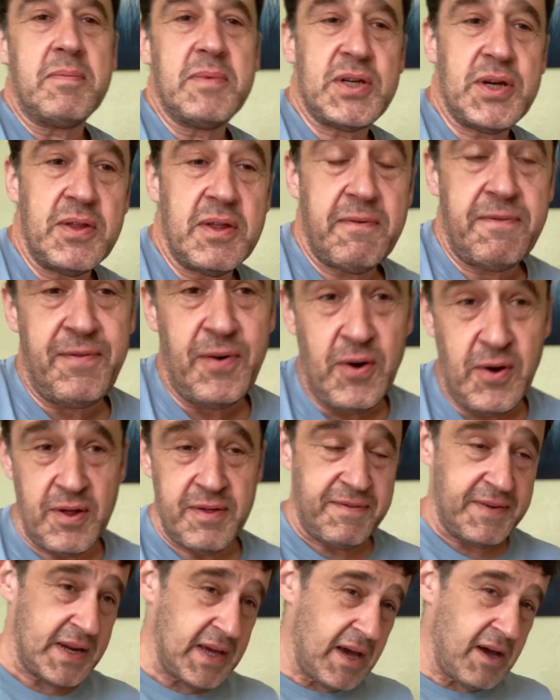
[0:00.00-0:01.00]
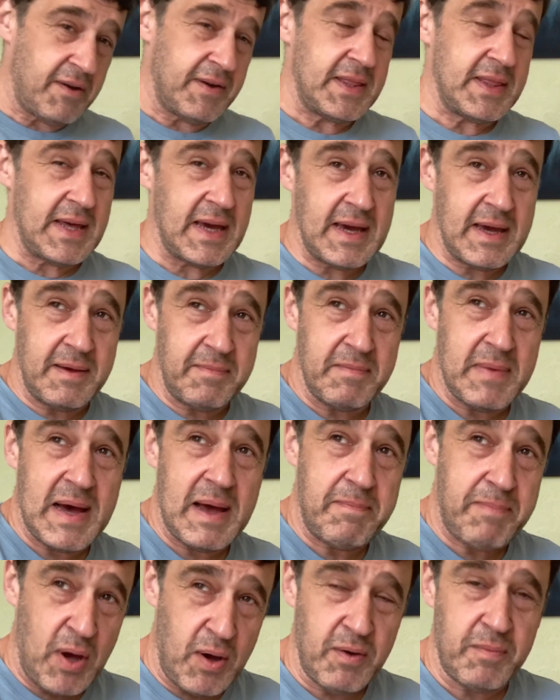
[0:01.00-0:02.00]
to the fourth video in the My
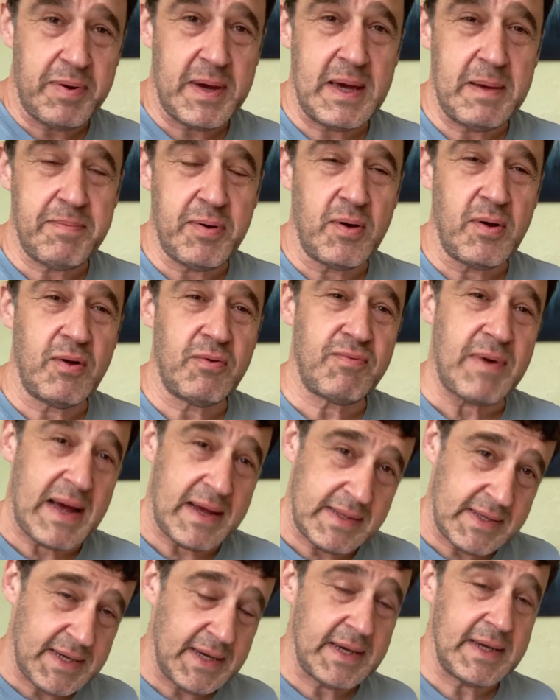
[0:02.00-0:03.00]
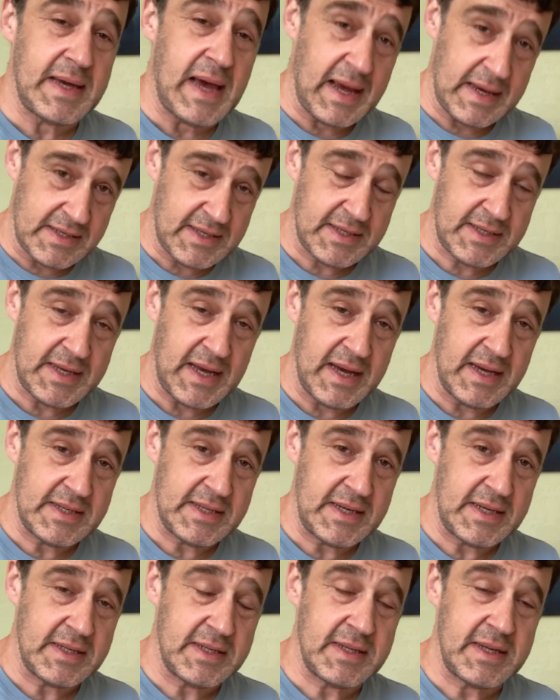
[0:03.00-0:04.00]
Boat People writing
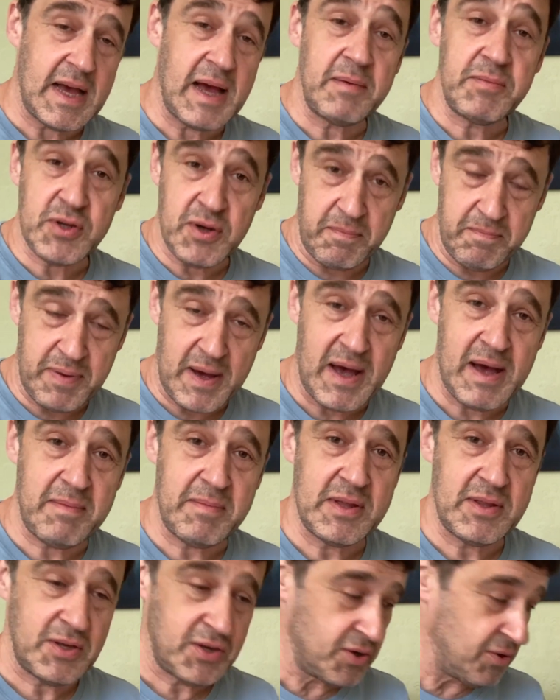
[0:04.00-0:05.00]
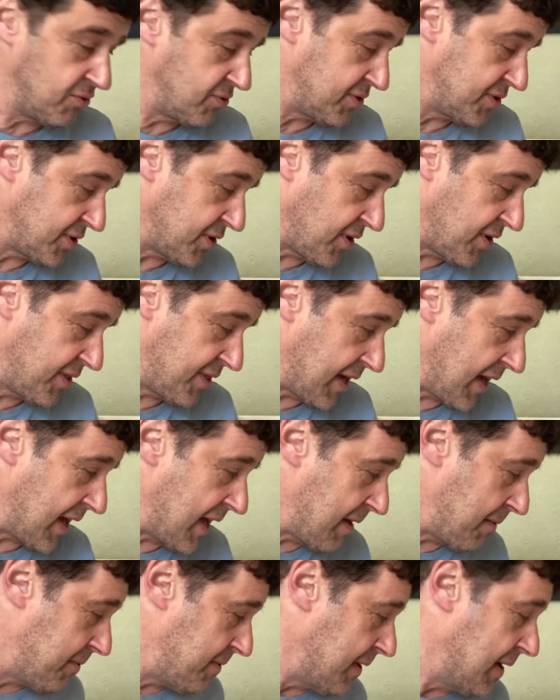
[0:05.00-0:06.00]
exercises. I'm Tom Palmer, the children's
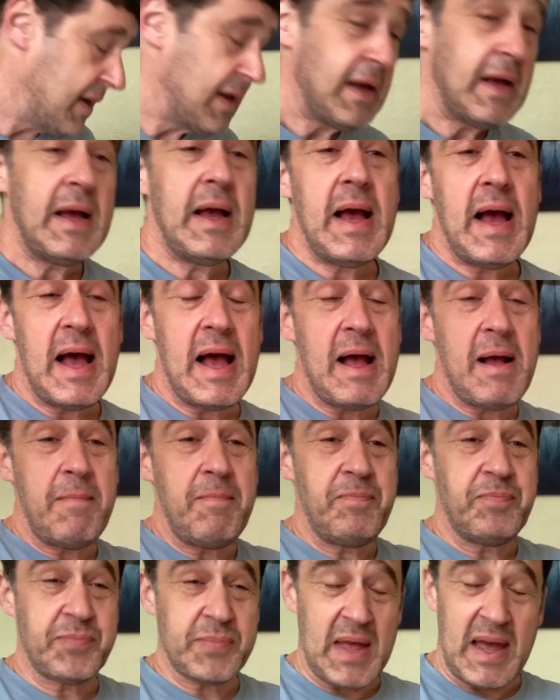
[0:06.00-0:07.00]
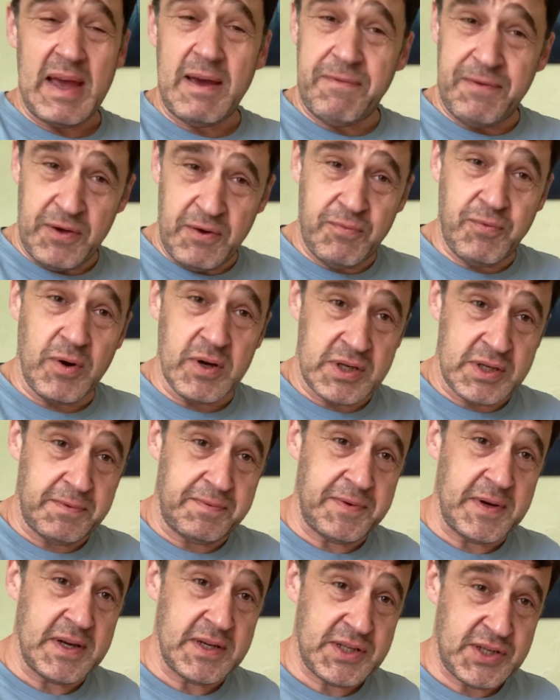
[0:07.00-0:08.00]
author. If you've watched the
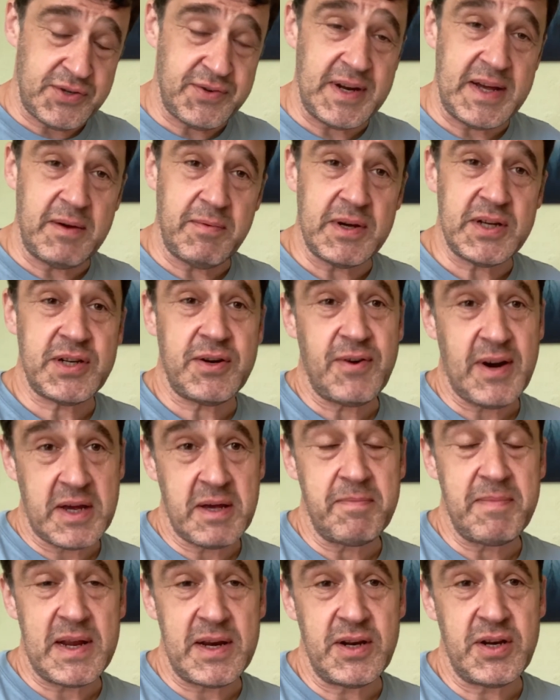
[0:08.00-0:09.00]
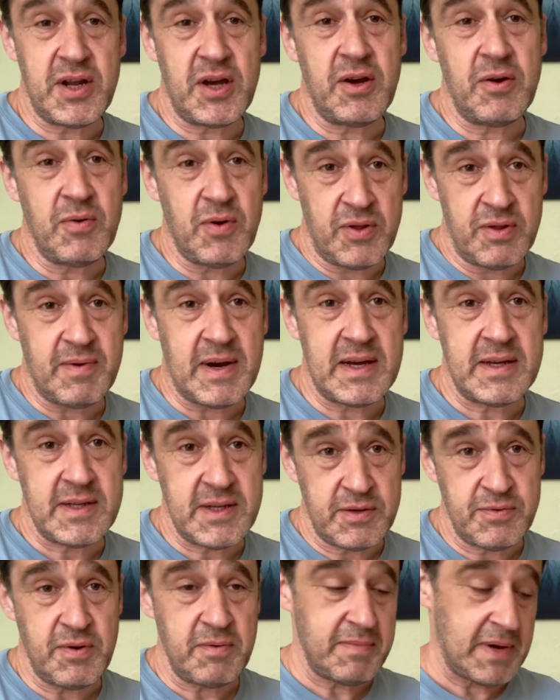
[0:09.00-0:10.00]
first three, which I recommend you do, otherwise
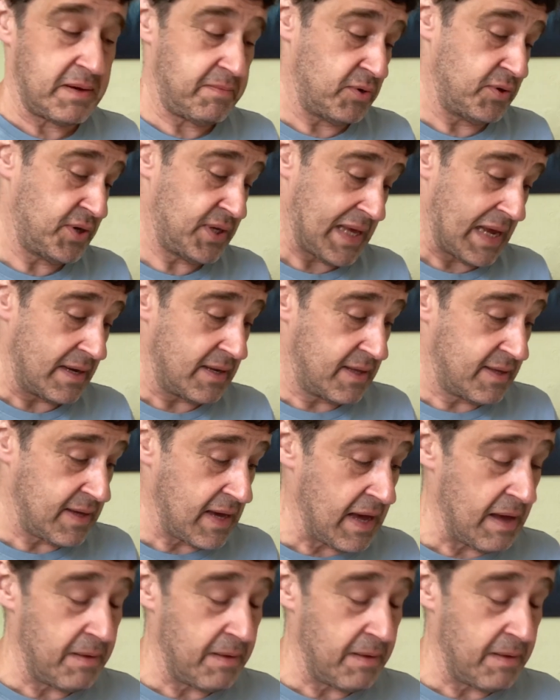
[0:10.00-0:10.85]
this won't make much sense.